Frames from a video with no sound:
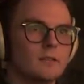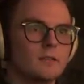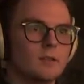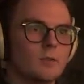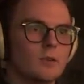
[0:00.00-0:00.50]

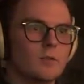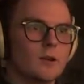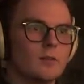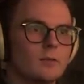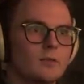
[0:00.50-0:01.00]
No one
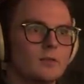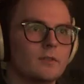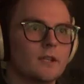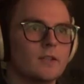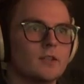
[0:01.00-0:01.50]
around.
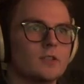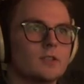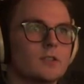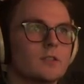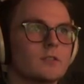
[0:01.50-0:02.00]
Then
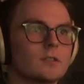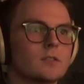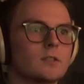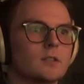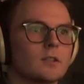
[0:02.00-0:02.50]
just
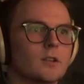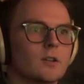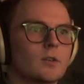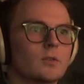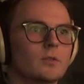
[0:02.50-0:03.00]

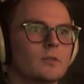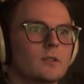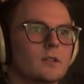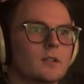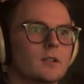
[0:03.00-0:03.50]
go.
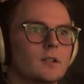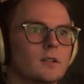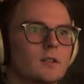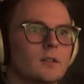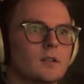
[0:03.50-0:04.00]

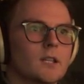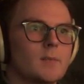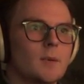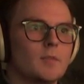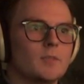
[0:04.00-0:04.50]
Keep
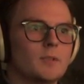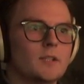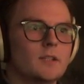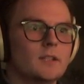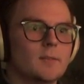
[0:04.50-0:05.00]
up the
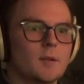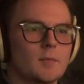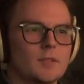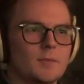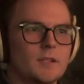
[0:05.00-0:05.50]
speed. Keep up
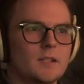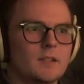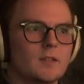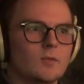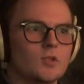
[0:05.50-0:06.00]
the speed.
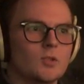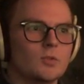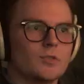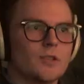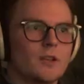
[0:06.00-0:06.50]
Don't shoot
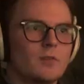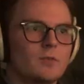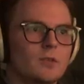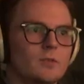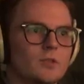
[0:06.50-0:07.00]
us down.
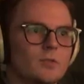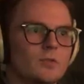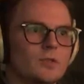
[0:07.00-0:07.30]
Don't shoot us